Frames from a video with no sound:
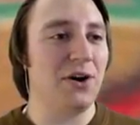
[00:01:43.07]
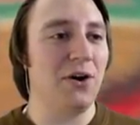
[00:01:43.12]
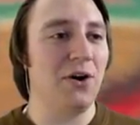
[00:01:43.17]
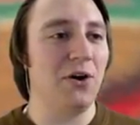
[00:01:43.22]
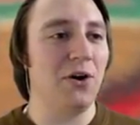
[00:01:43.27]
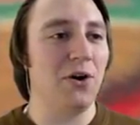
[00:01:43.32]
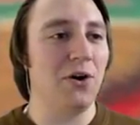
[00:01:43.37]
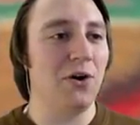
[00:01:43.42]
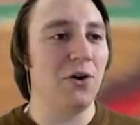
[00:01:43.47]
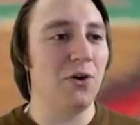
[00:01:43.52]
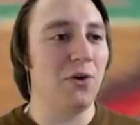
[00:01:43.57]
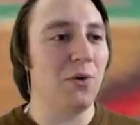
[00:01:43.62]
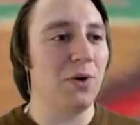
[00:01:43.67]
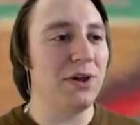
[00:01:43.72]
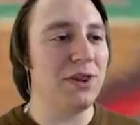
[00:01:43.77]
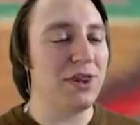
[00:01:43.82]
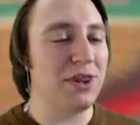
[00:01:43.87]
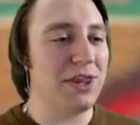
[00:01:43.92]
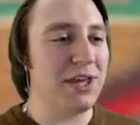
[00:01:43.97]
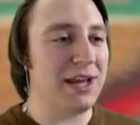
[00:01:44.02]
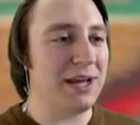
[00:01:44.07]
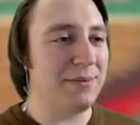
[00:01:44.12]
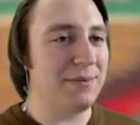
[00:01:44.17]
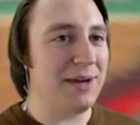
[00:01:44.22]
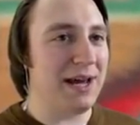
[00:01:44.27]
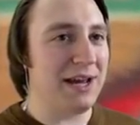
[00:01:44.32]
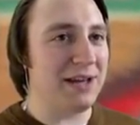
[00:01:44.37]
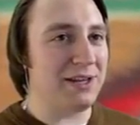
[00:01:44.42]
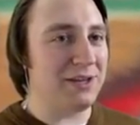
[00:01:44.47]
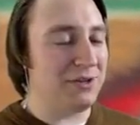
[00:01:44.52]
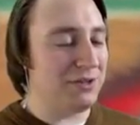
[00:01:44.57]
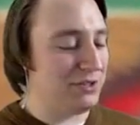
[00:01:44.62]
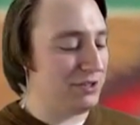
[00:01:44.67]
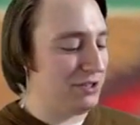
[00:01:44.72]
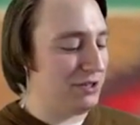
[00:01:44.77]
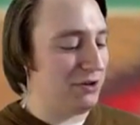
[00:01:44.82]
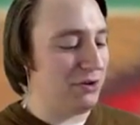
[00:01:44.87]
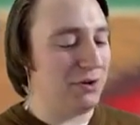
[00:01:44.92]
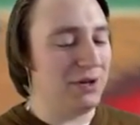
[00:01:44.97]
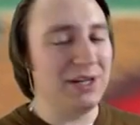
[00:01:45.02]
Oh, one thing I'm not used
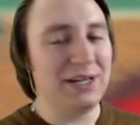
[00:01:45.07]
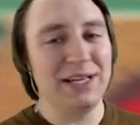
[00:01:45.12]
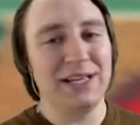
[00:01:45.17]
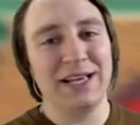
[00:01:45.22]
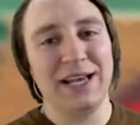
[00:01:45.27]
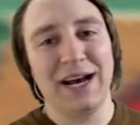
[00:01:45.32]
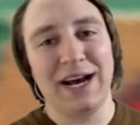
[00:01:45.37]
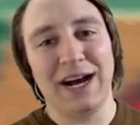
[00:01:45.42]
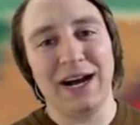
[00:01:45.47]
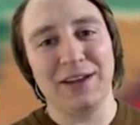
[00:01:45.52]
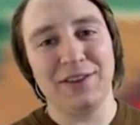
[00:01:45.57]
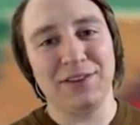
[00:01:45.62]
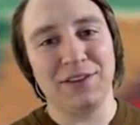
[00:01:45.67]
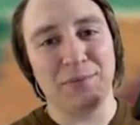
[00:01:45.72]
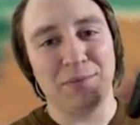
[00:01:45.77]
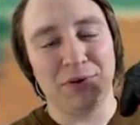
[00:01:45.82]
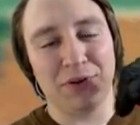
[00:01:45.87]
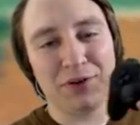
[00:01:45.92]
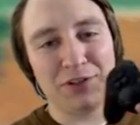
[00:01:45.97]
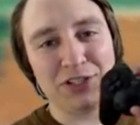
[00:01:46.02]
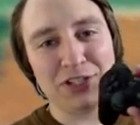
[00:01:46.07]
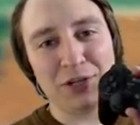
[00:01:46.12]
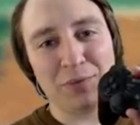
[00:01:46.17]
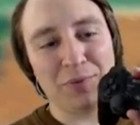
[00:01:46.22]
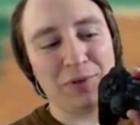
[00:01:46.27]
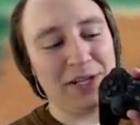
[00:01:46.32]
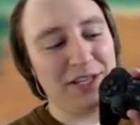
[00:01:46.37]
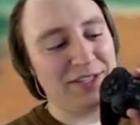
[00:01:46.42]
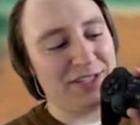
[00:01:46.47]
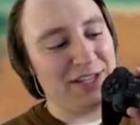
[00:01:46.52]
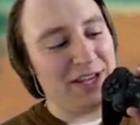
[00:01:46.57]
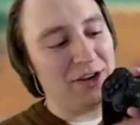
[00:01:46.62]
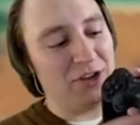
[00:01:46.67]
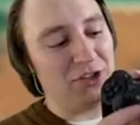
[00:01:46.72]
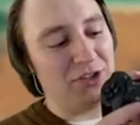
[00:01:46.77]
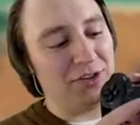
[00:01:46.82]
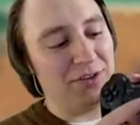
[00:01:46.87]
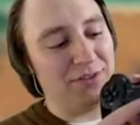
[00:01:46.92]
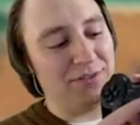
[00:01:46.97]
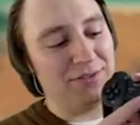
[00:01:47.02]
to. On the original
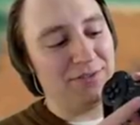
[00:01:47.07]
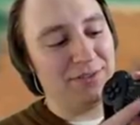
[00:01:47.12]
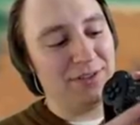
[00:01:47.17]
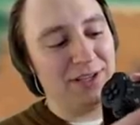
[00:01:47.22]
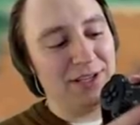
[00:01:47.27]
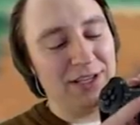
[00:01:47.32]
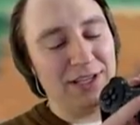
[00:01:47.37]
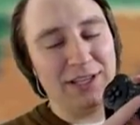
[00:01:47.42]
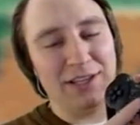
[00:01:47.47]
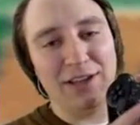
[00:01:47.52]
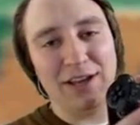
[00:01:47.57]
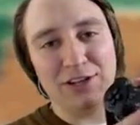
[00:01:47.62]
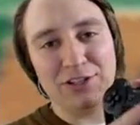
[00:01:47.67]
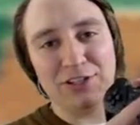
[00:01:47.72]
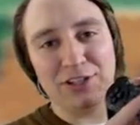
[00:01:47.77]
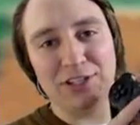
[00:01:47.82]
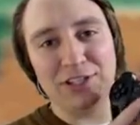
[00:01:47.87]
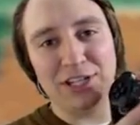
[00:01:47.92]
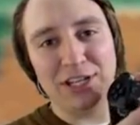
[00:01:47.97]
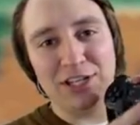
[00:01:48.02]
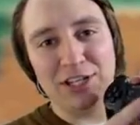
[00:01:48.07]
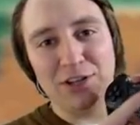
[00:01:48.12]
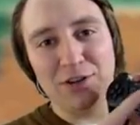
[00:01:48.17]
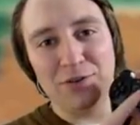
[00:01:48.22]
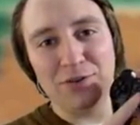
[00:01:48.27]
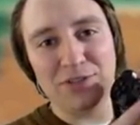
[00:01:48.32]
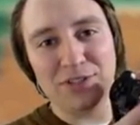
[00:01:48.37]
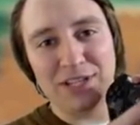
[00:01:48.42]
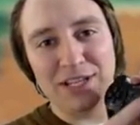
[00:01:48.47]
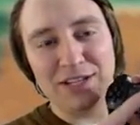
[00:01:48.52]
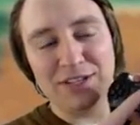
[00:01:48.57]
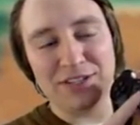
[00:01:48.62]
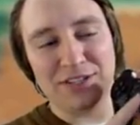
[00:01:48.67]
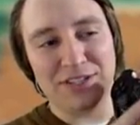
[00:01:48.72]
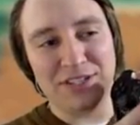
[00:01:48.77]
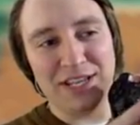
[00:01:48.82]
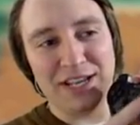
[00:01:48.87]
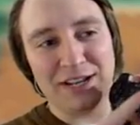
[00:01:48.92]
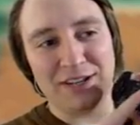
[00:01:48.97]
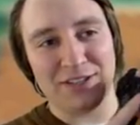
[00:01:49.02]
PlayStation, you actually did use these
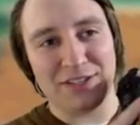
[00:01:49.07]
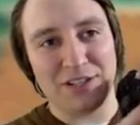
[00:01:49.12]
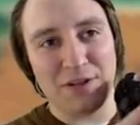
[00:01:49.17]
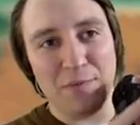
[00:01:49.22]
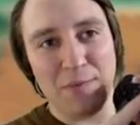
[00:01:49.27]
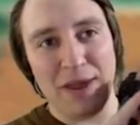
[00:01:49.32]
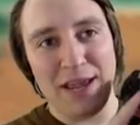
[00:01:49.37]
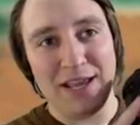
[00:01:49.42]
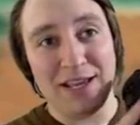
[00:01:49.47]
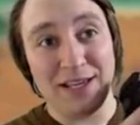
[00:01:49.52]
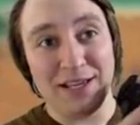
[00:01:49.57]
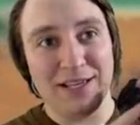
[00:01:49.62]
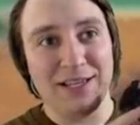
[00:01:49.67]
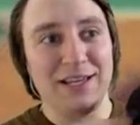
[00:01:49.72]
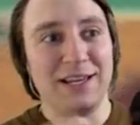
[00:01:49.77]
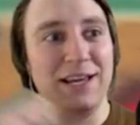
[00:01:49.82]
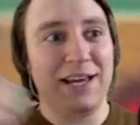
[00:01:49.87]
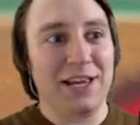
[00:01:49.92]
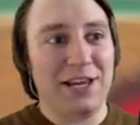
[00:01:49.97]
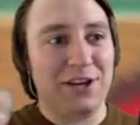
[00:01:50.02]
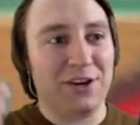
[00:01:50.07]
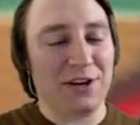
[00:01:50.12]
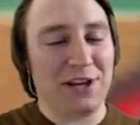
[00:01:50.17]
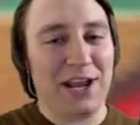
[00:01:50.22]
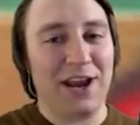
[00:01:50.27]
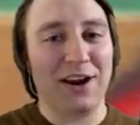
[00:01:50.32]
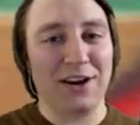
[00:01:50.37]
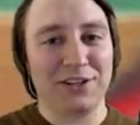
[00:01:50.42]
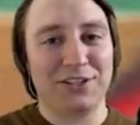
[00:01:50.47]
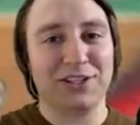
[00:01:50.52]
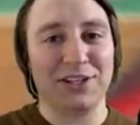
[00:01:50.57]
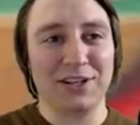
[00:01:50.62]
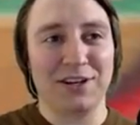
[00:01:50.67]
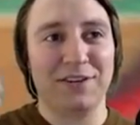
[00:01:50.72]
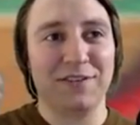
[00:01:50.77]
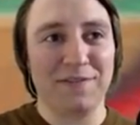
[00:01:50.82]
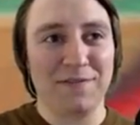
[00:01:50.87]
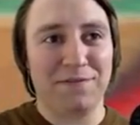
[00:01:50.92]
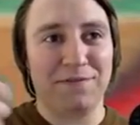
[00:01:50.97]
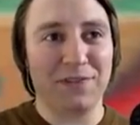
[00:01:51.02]
sticks to make your
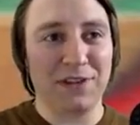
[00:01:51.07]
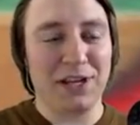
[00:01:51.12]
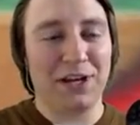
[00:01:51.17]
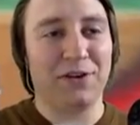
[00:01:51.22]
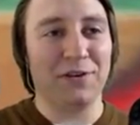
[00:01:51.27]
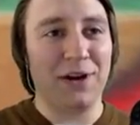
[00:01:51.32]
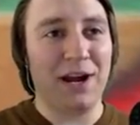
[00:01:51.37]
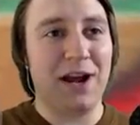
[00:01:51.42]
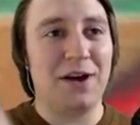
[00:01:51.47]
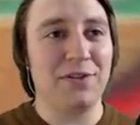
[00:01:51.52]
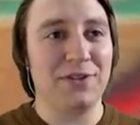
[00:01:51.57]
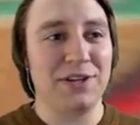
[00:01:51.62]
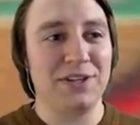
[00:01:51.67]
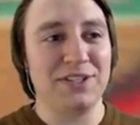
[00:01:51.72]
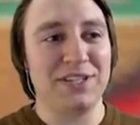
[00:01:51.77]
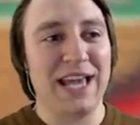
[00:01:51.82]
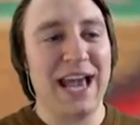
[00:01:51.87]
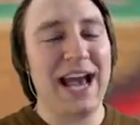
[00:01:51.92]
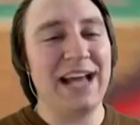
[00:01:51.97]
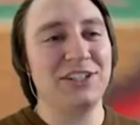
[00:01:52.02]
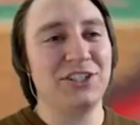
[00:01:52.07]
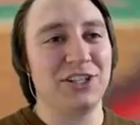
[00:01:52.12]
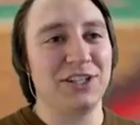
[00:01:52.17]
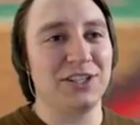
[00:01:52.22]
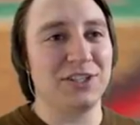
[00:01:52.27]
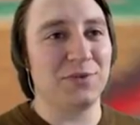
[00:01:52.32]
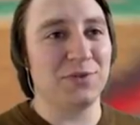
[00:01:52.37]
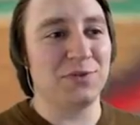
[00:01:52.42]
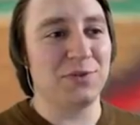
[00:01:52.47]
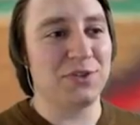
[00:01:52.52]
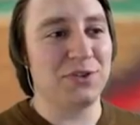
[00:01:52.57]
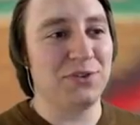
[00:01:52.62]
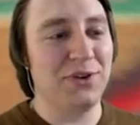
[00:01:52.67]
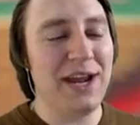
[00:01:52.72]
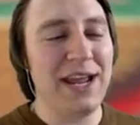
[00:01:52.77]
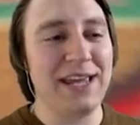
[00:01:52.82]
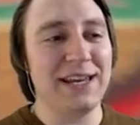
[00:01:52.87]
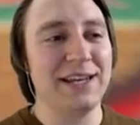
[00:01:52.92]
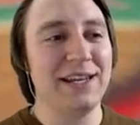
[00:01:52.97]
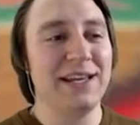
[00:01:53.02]
character fling around these gadgets, which was
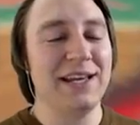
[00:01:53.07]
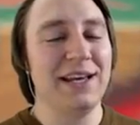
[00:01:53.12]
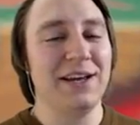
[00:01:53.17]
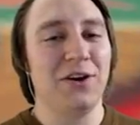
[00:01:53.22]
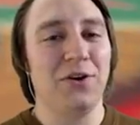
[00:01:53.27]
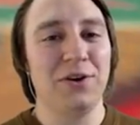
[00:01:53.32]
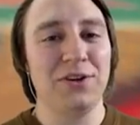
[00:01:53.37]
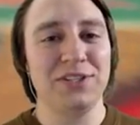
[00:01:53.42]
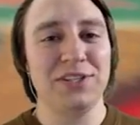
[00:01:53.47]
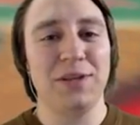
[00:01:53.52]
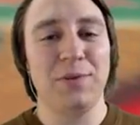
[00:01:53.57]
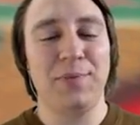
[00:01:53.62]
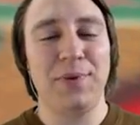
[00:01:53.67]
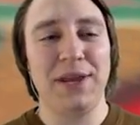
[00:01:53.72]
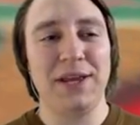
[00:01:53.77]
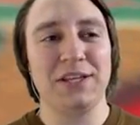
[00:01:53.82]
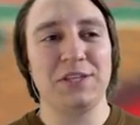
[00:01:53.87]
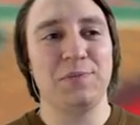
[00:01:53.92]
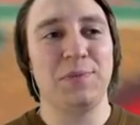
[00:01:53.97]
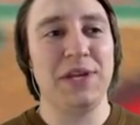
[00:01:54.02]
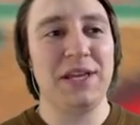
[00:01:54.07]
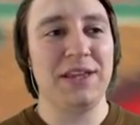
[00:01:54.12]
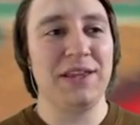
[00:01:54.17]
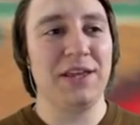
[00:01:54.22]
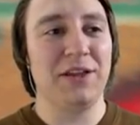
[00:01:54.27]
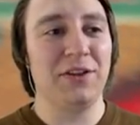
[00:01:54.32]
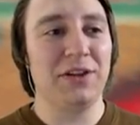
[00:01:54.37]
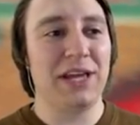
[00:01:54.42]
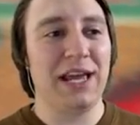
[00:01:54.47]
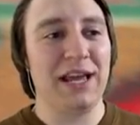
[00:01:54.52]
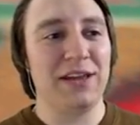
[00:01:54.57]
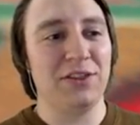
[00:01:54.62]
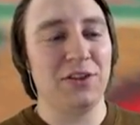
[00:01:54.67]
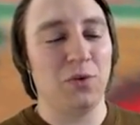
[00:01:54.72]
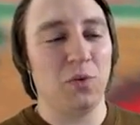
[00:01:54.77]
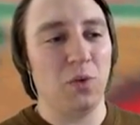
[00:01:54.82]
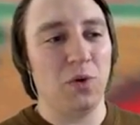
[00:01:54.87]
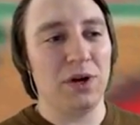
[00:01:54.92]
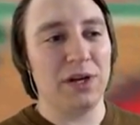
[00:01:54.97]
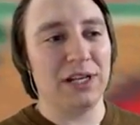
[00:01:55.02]
great. Of course, in the PSP, they only had the
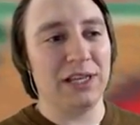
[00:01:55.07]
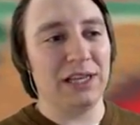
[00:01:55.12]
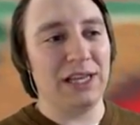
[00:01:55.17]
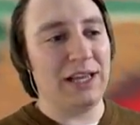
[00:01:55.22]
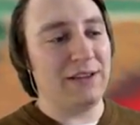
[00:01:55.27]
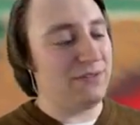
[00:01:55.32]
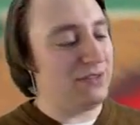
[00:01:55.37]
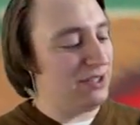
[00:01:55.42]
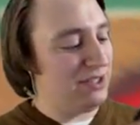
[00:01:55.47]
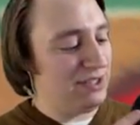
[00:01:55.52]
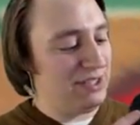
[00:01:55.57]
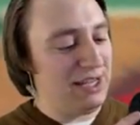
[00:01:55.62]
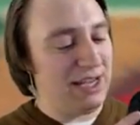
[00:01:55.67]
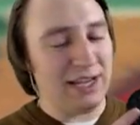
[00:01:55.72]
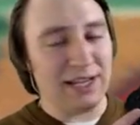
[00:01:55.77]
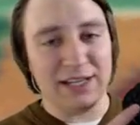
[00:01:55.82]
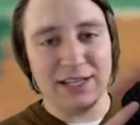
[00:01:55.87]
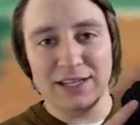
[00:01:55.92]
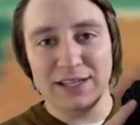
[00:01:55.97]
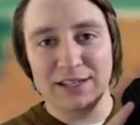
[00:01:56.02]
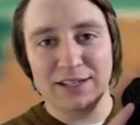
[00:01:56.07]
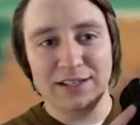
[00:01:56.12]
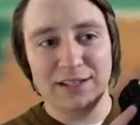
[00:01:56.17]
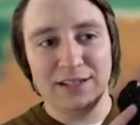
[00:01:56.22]
one left stick.